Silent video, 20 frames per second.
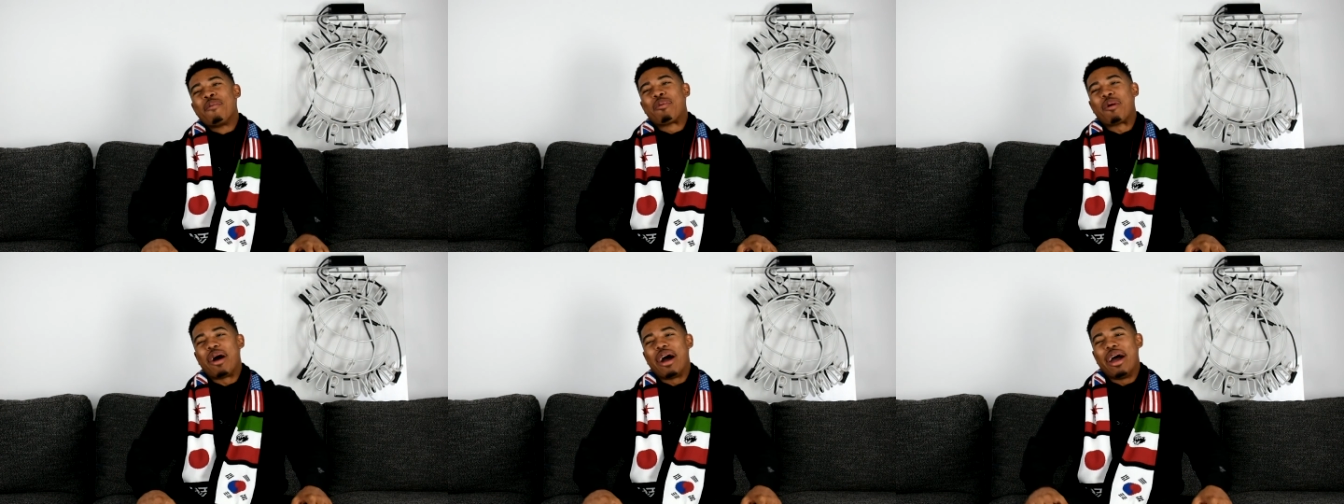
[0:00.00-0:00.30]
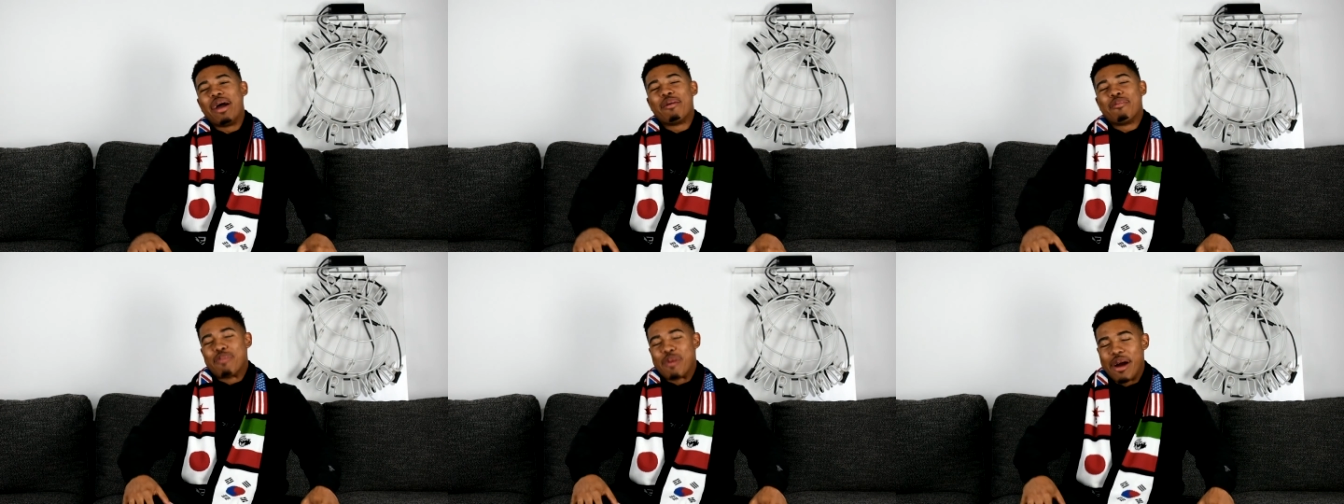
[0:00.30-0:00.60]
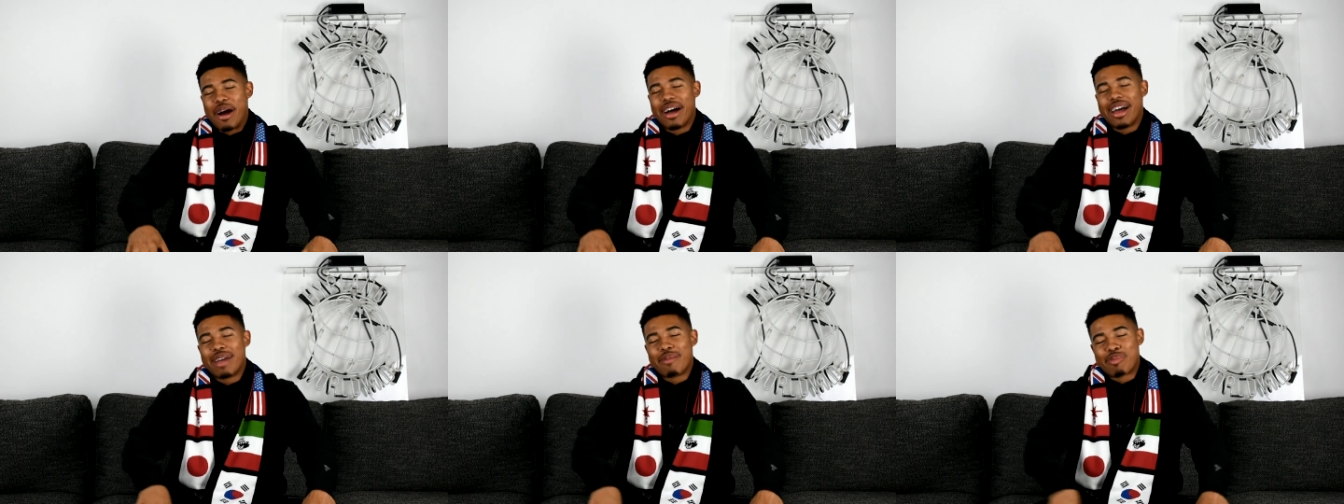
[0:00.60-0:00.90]
it
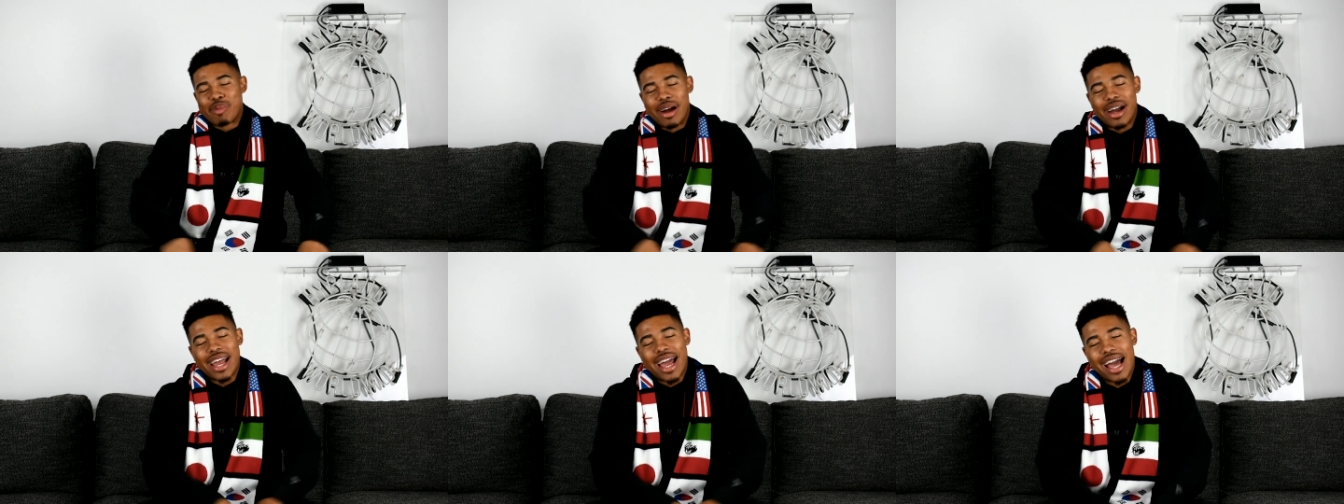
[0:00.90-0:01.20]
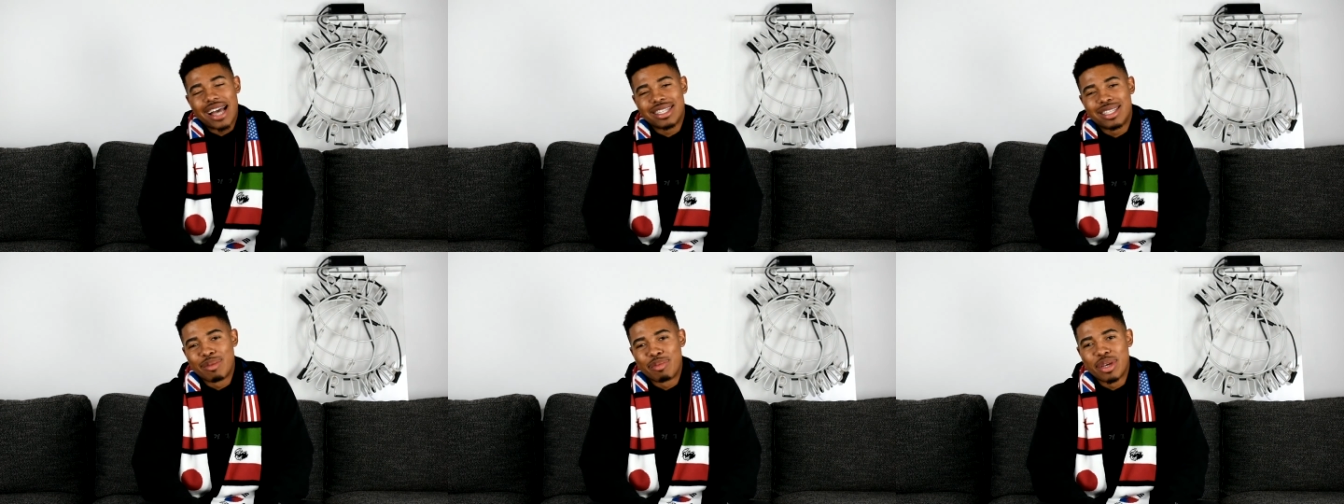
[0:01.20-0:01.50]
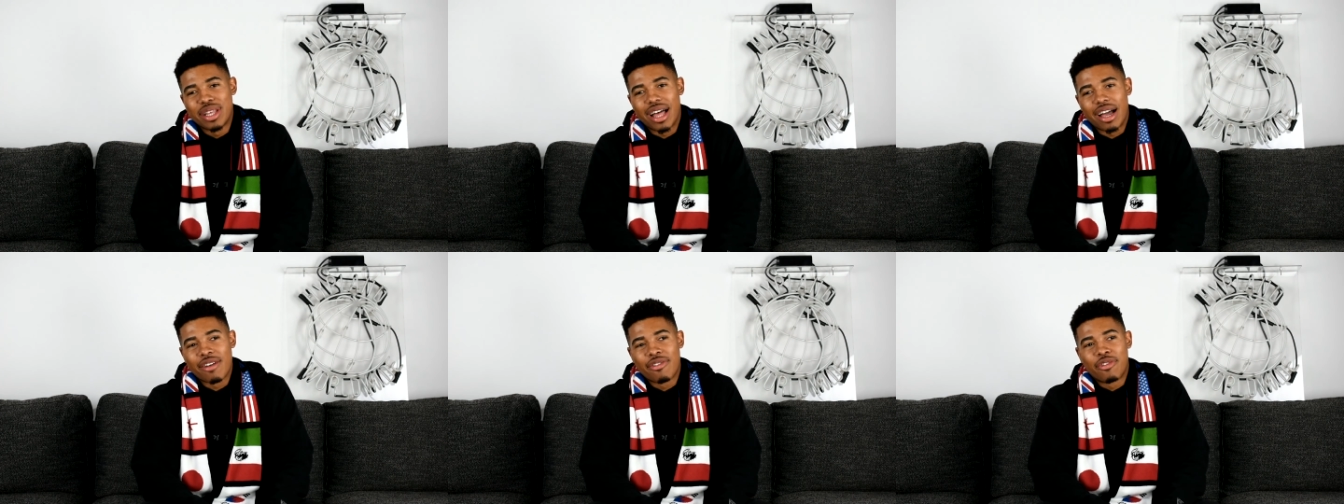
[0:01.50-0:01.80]
probably has to
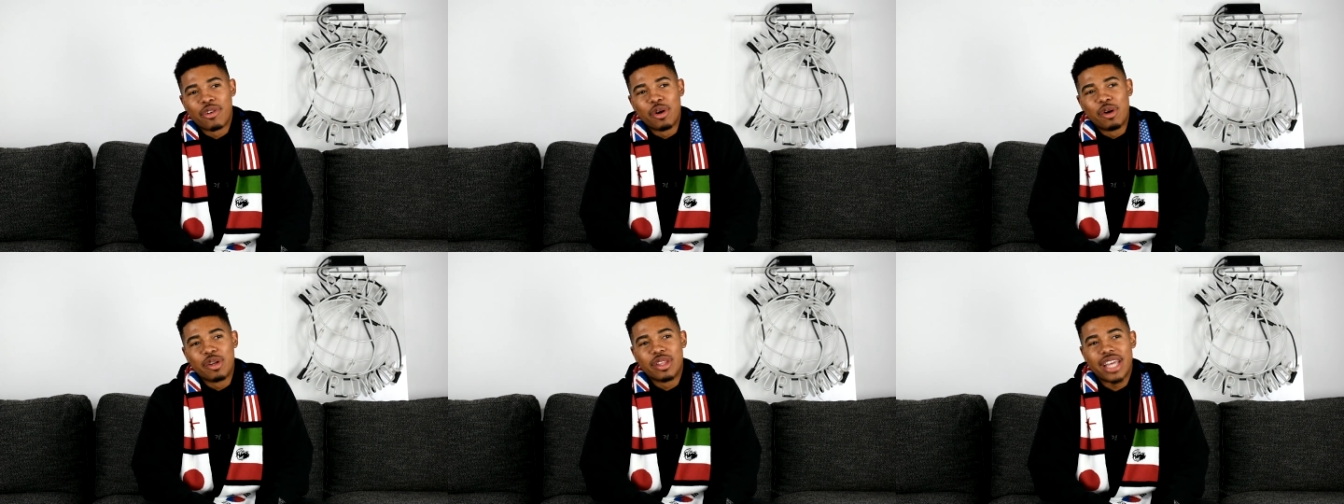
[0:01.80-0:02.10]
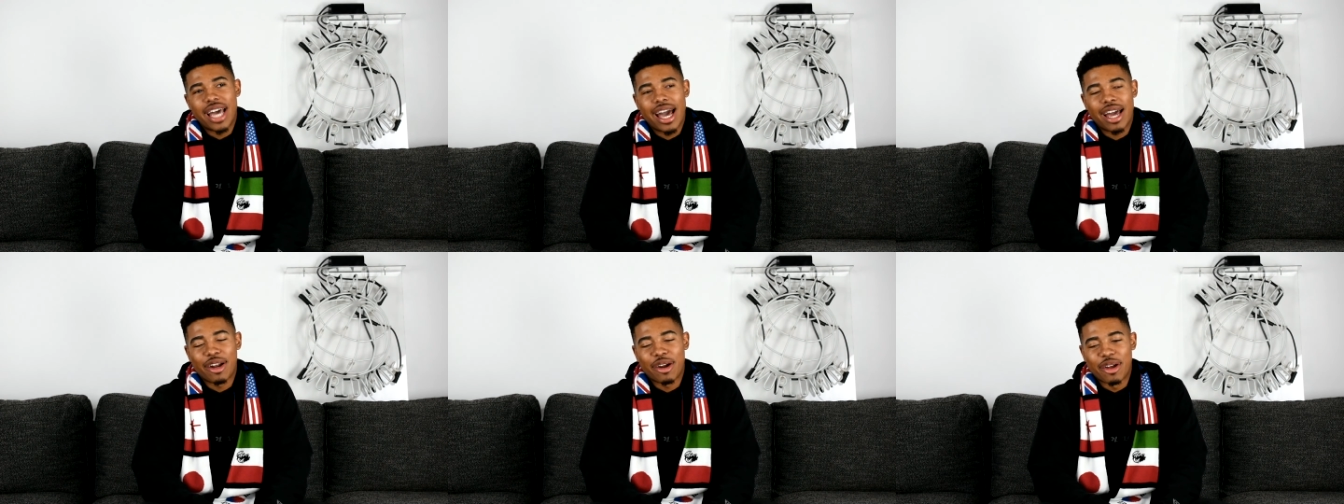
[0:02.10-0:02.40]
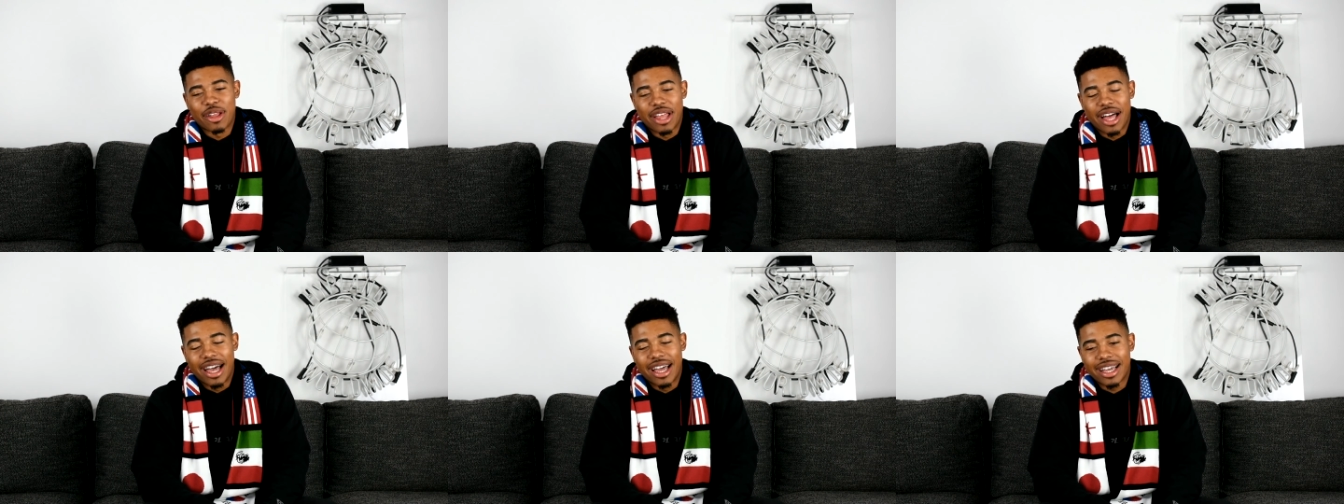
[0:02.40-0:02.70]
be like food. That
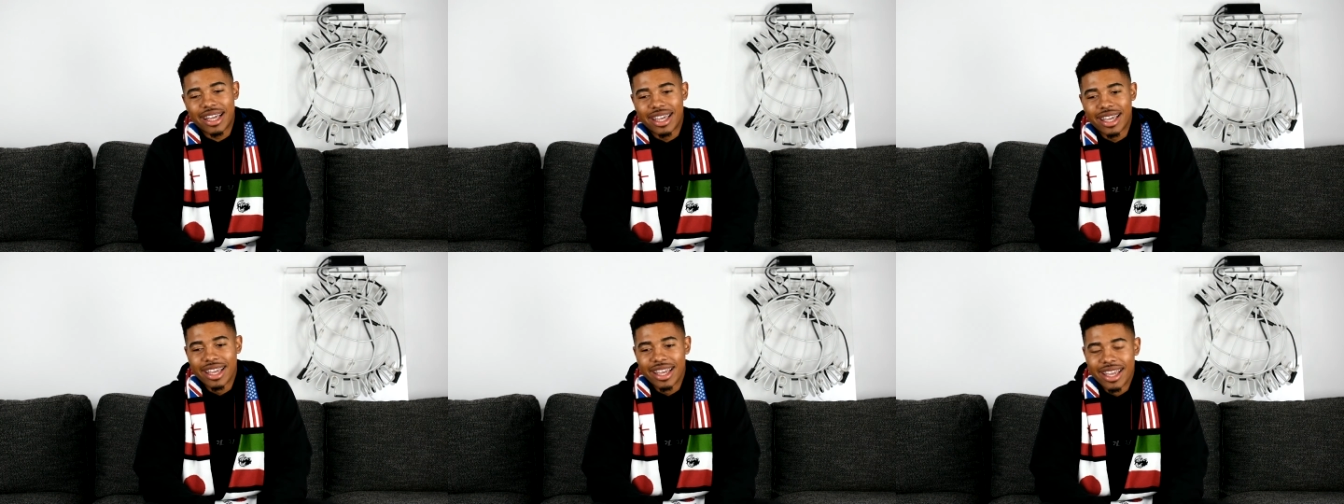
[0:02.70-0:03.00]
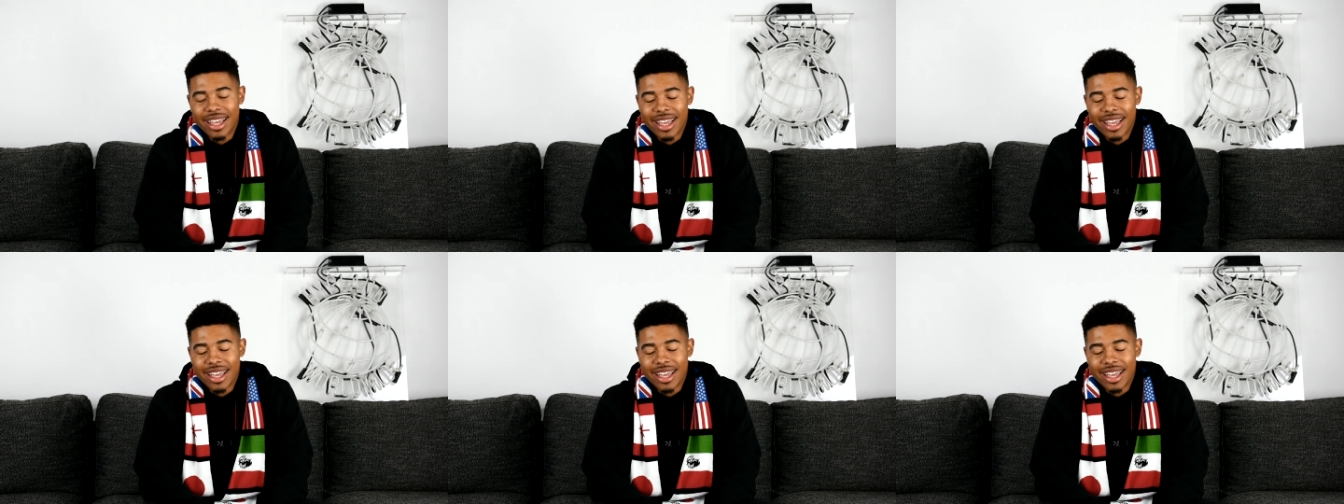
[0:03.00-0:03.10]
or like